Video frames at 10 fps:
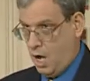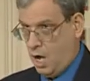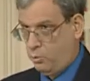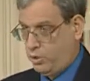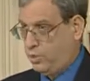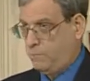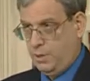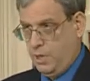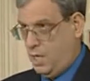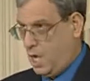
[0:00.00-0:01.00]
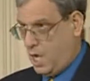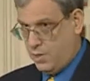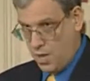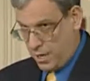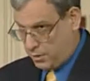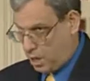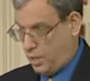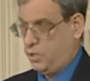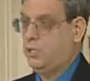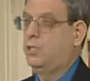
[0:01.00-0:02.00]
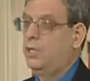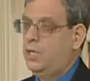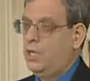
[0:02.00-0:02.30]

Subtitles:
were simply not touched.